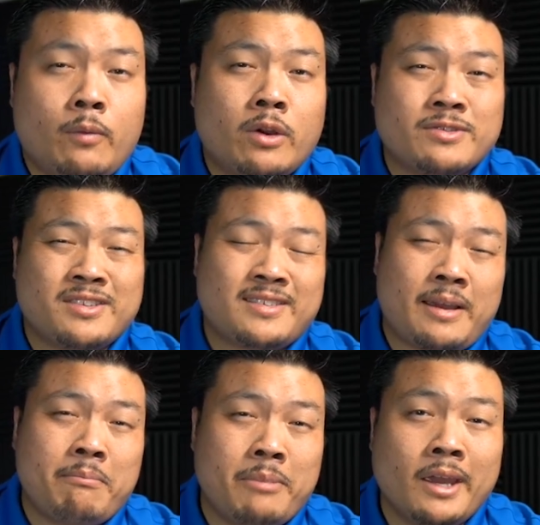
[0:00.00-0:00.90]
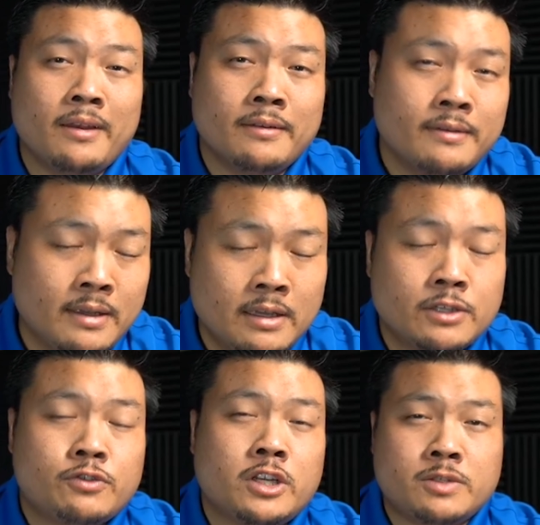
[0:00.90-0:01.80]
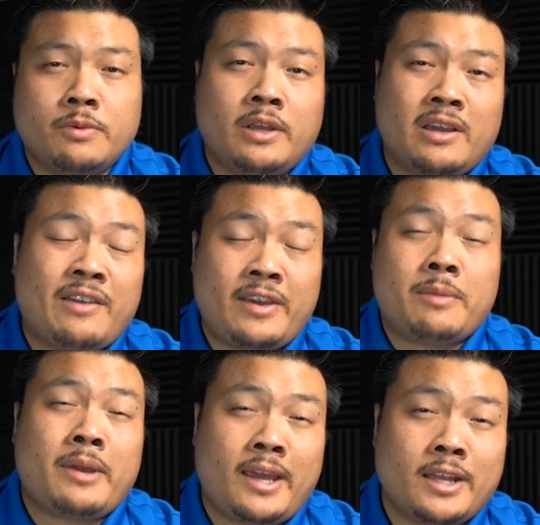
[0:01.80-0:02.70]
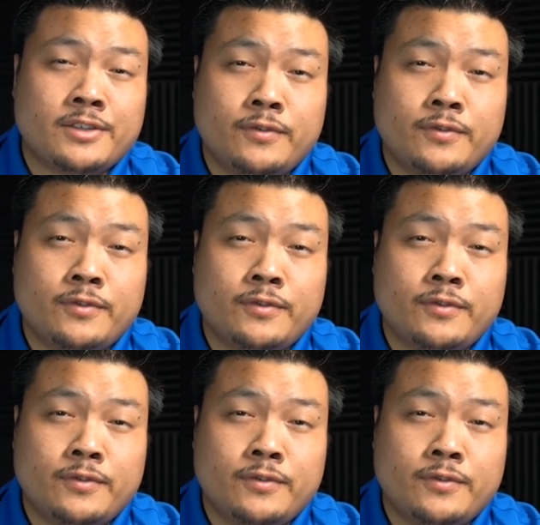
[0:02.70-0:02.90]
where's this guy been? Trust me, I've had my hands